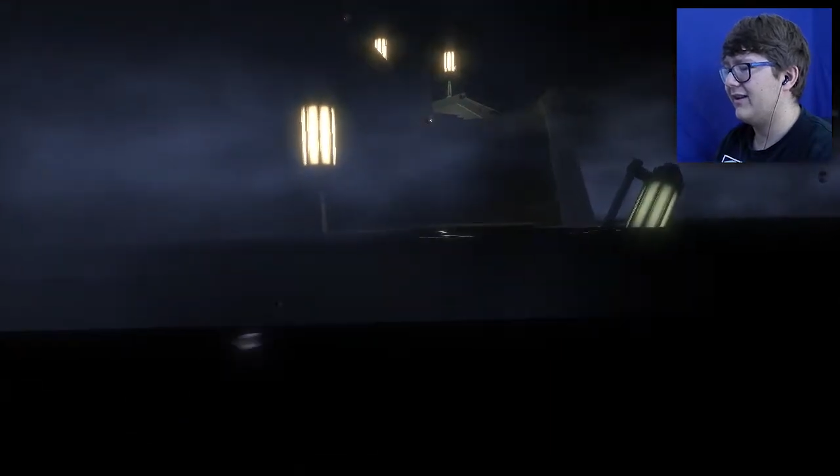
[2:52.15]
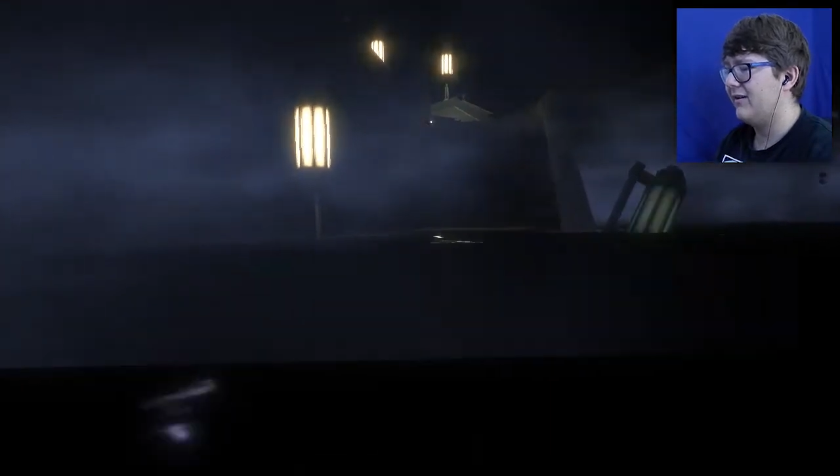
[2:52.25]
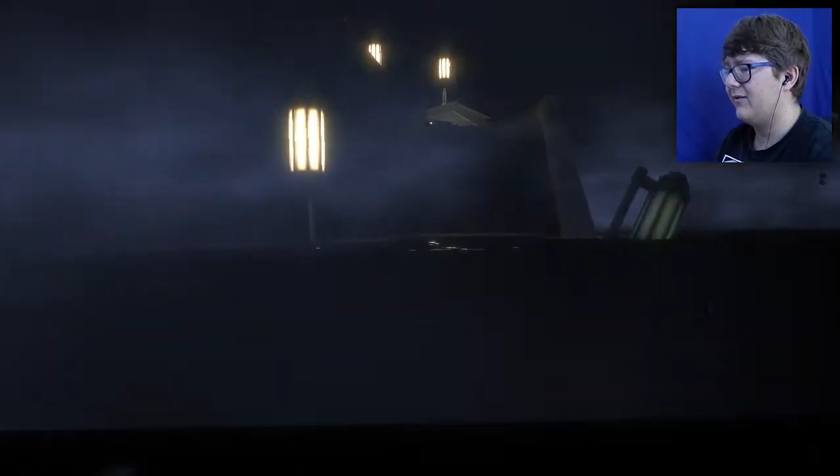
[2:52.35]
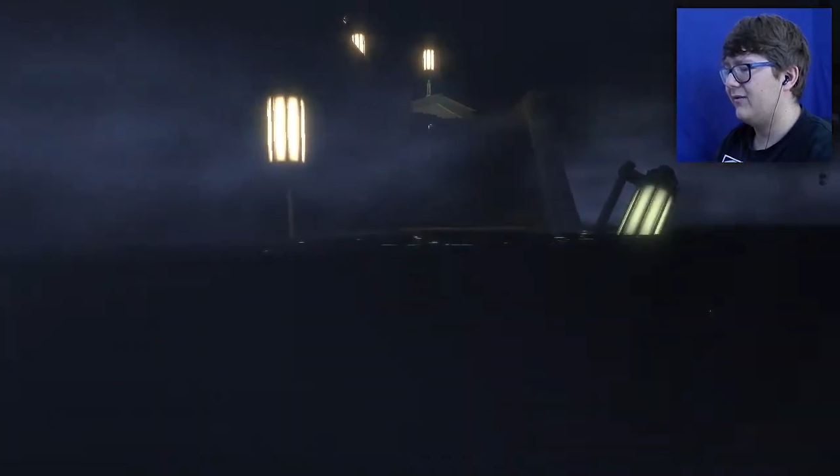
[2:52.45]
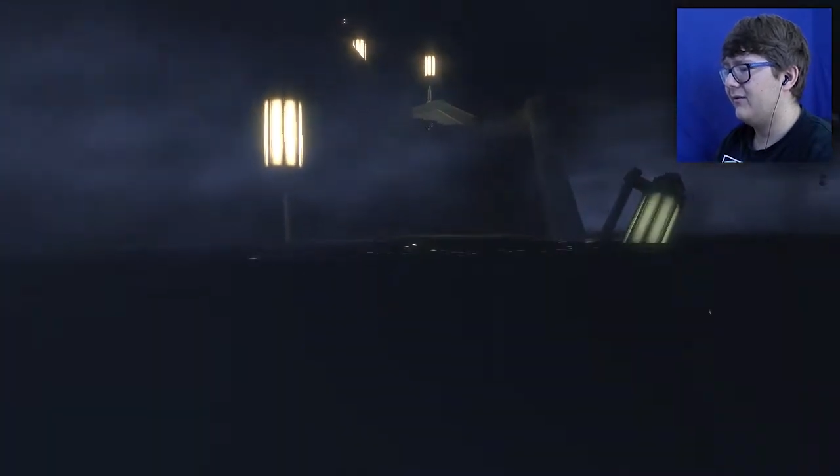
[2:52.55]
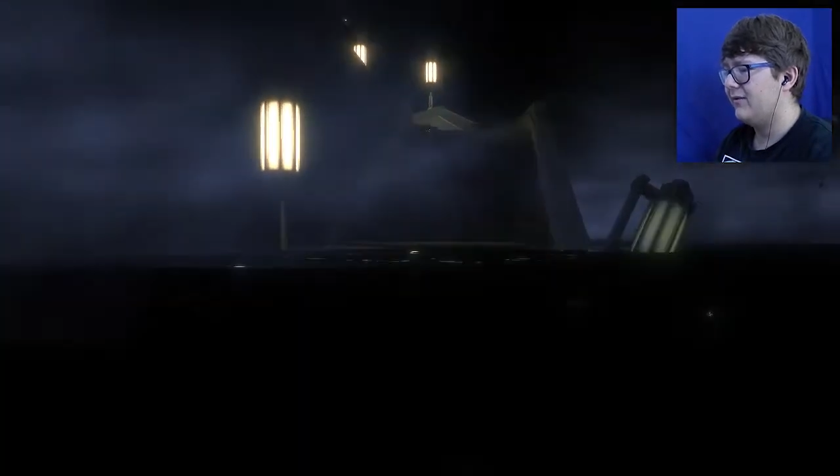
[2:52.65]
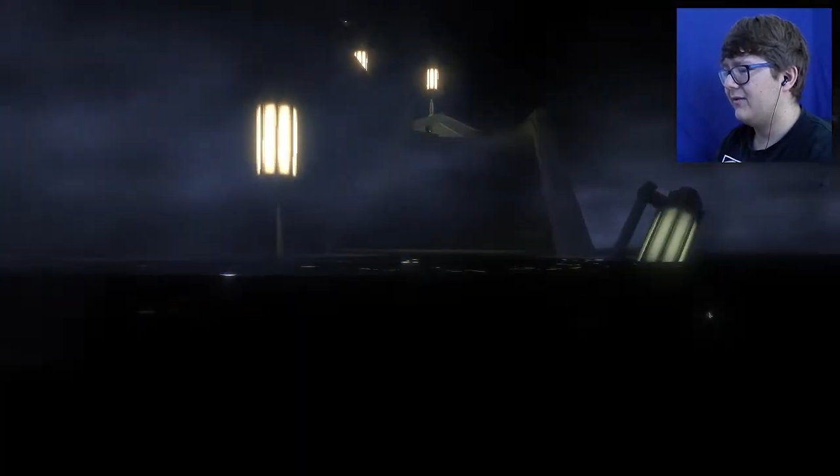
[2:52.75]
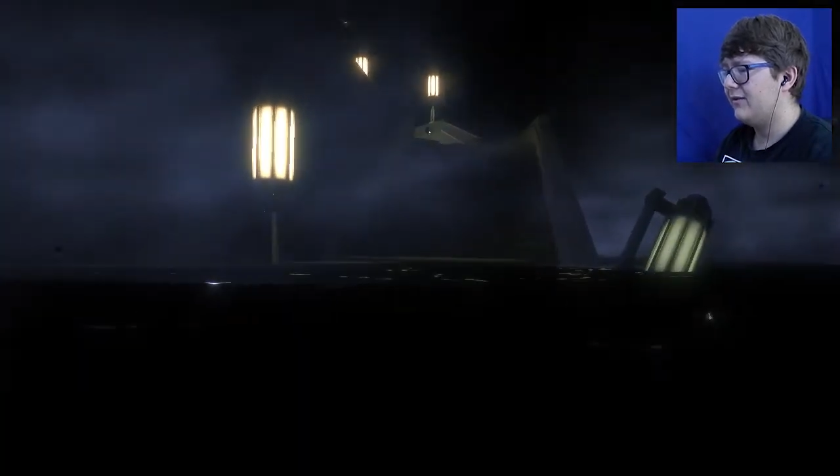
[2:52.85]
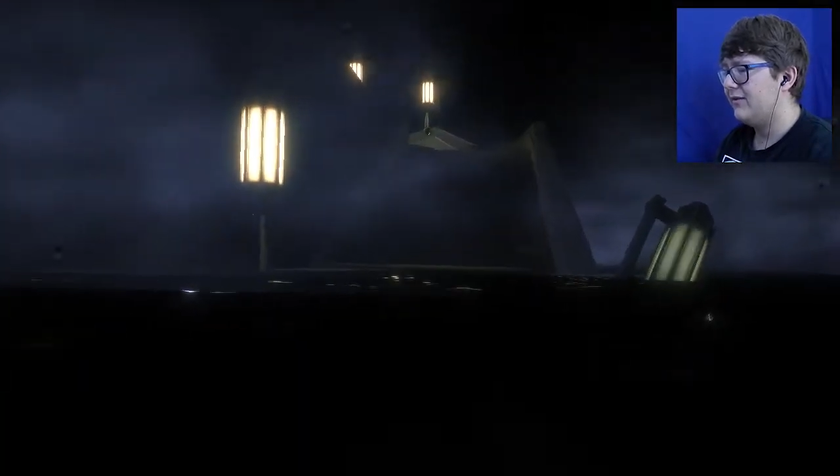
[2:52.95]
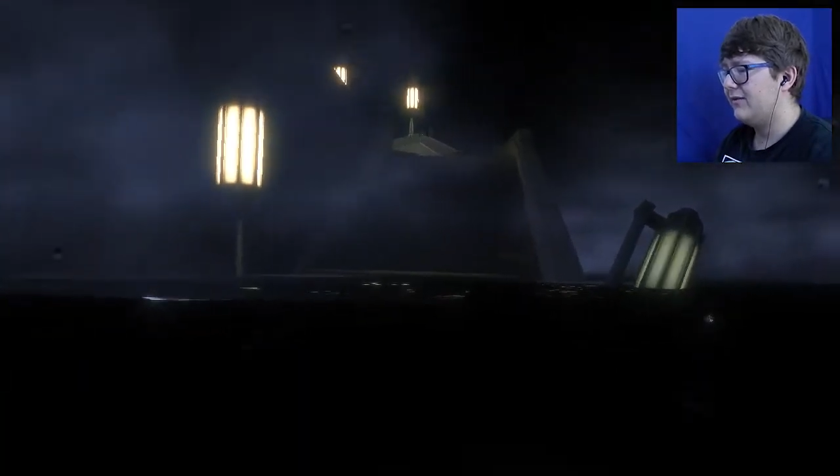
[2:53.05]
go.
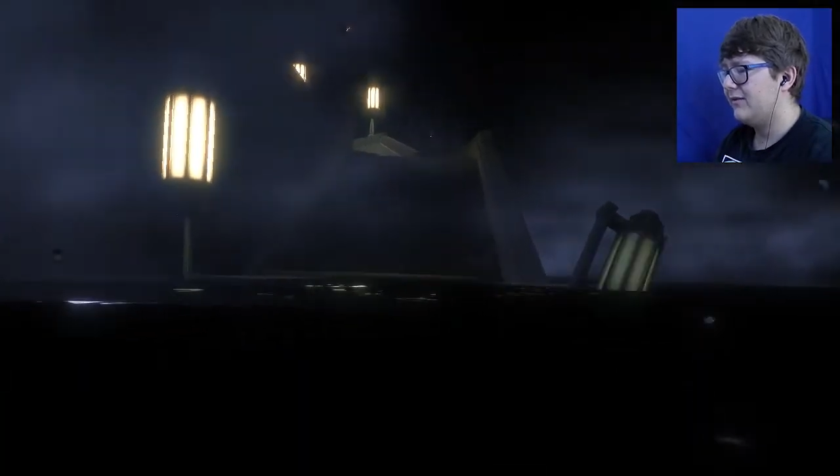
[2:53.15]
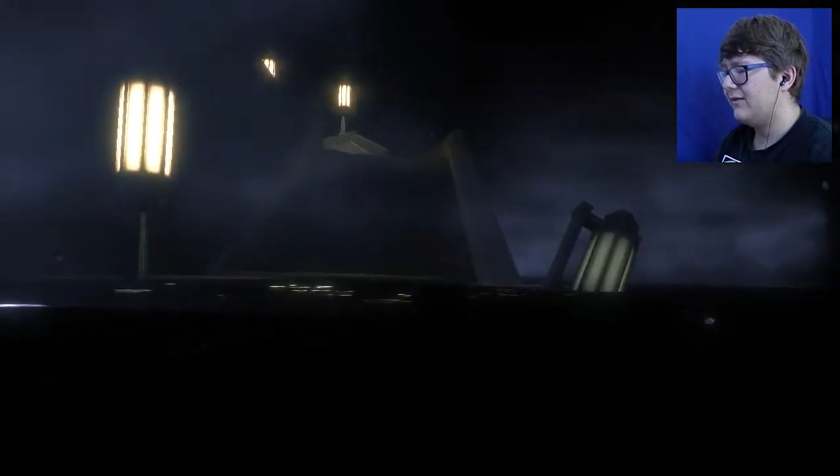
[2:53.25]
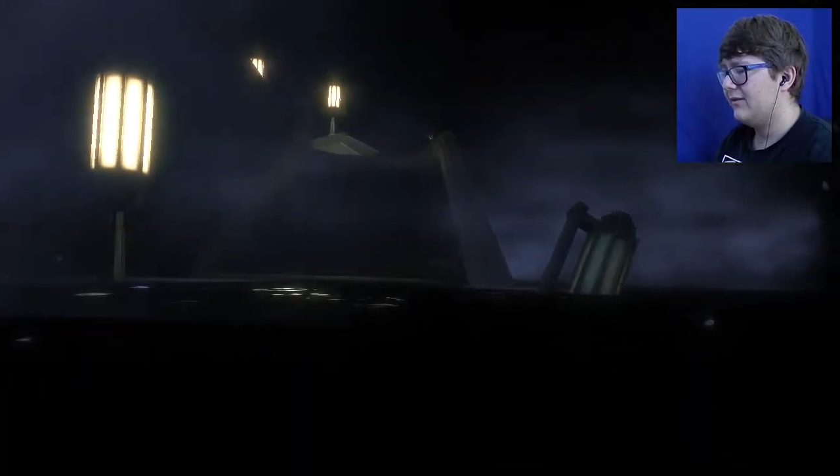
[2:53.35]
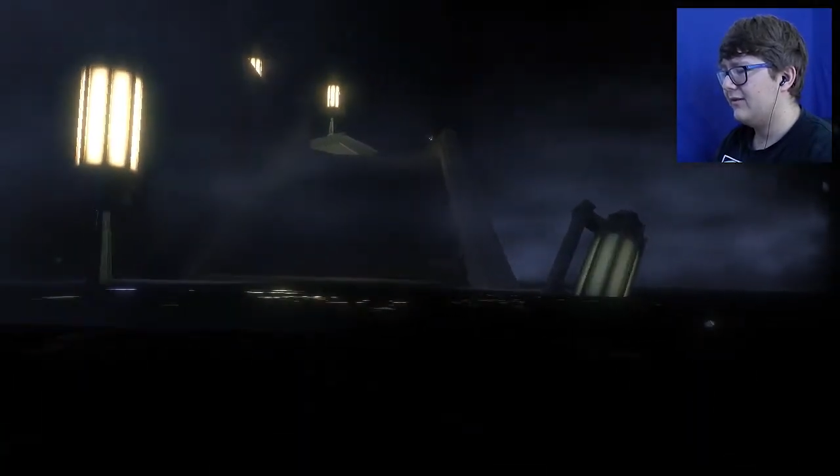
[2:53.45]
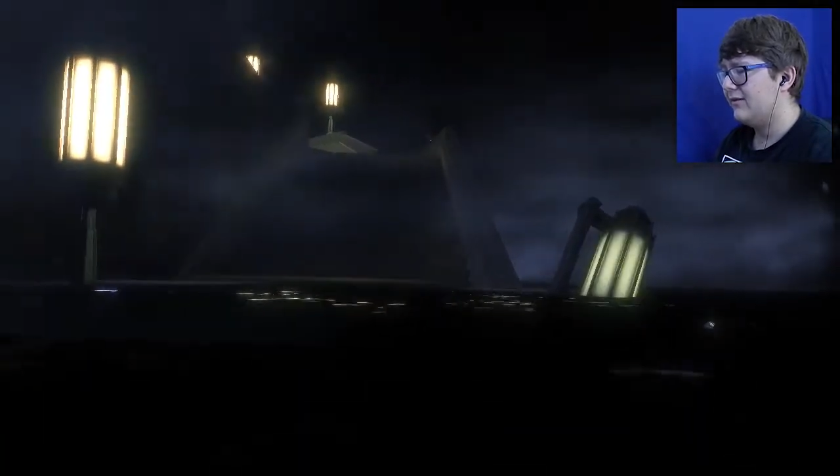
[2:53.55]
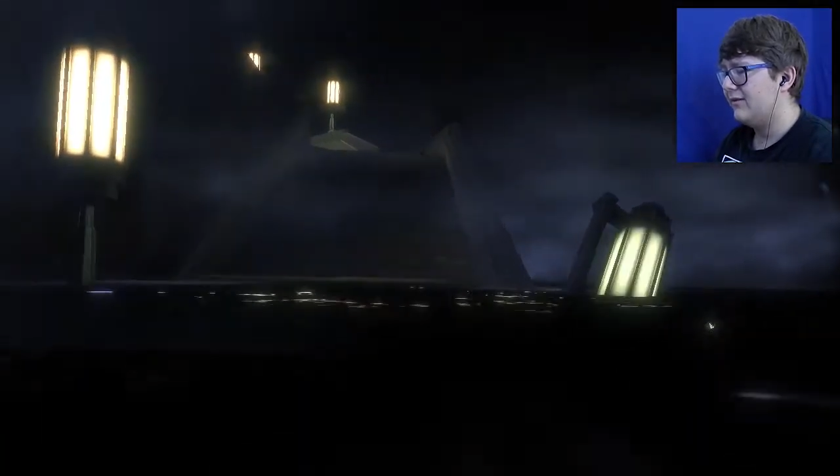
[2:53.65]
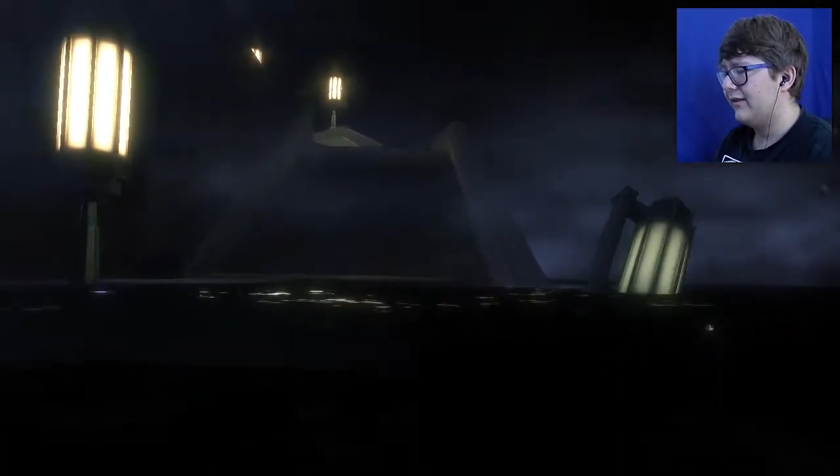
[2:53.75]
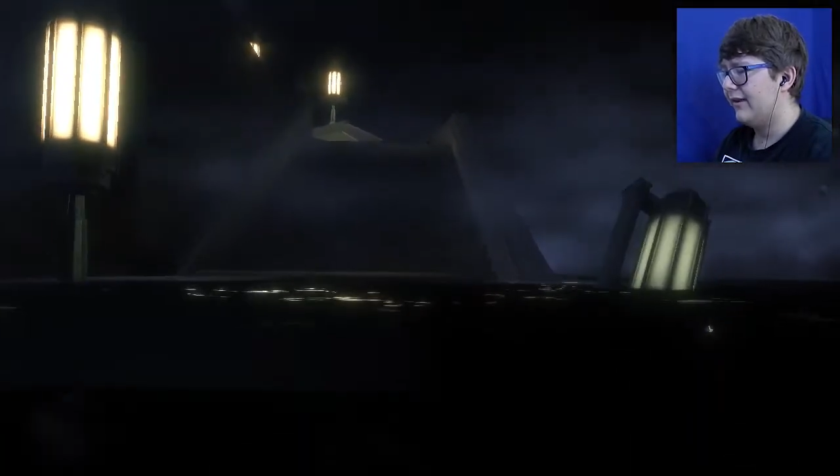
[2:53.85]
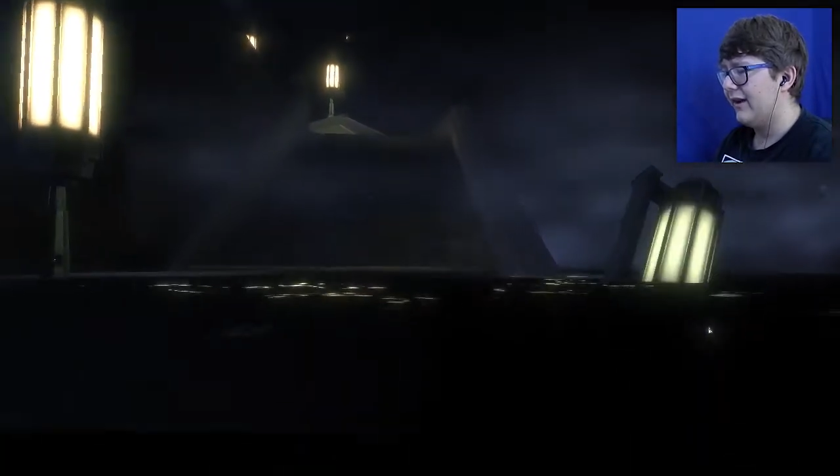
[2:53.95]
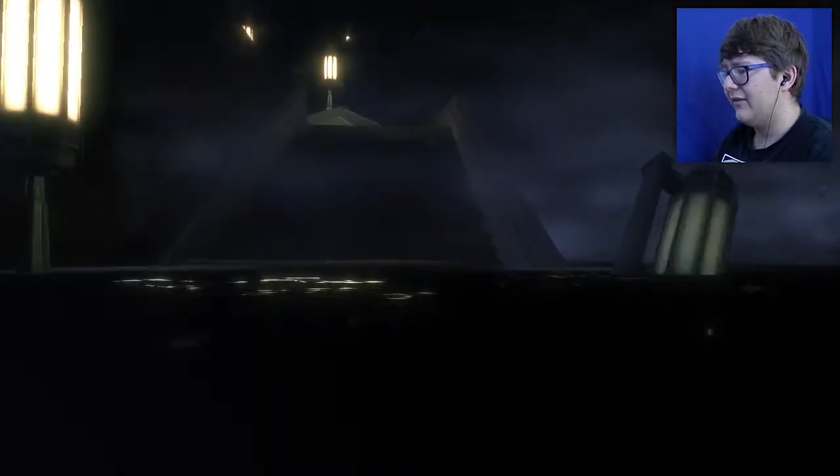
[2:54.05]

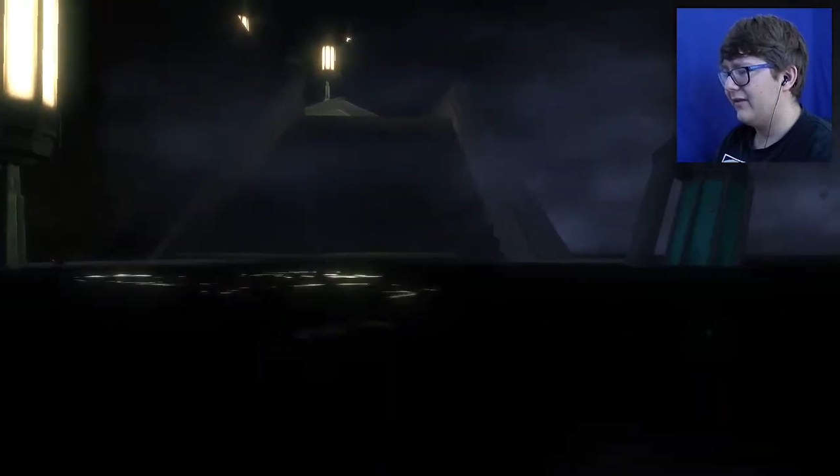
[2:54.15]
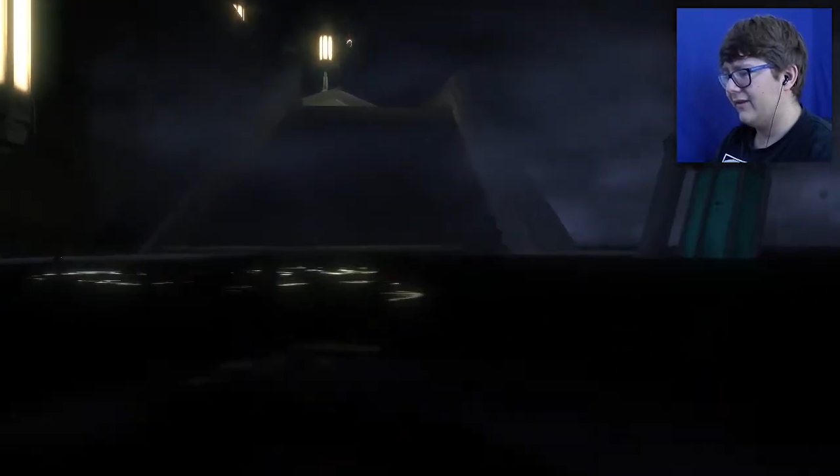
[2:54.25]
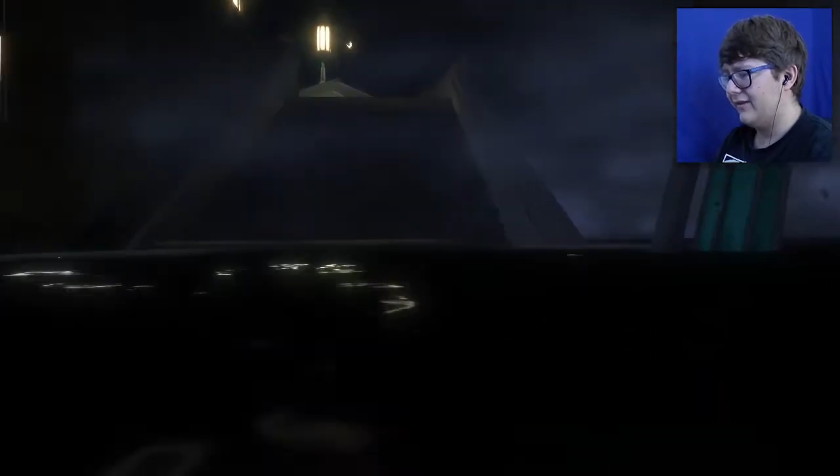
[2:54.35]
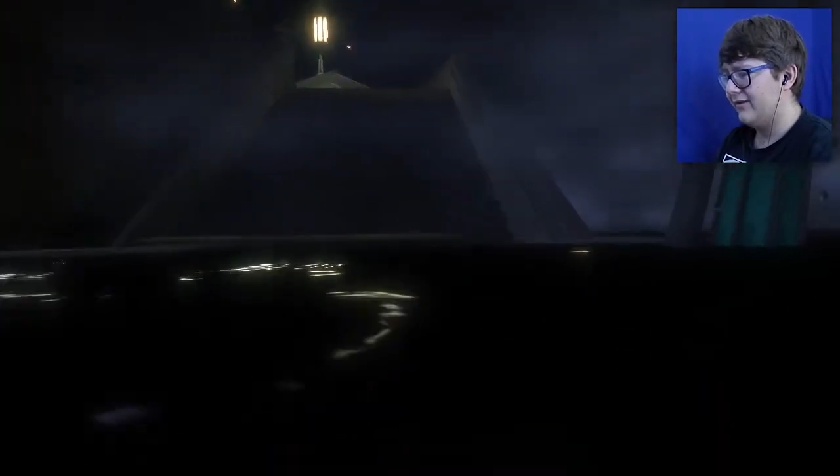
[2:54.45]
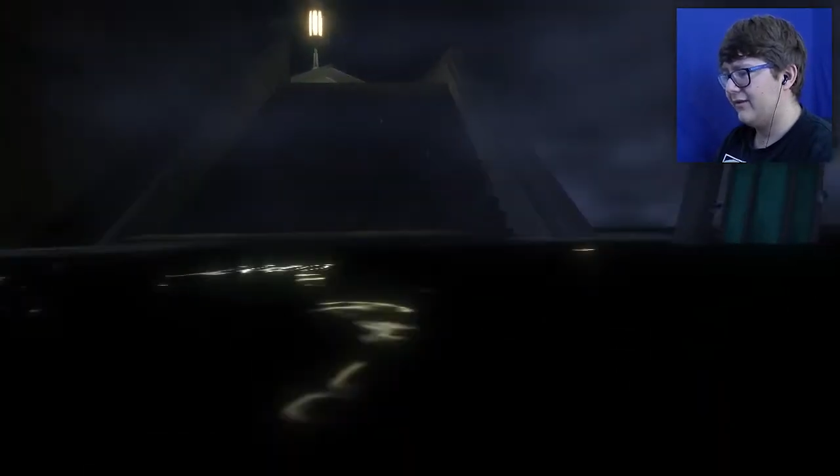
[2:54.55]
Never.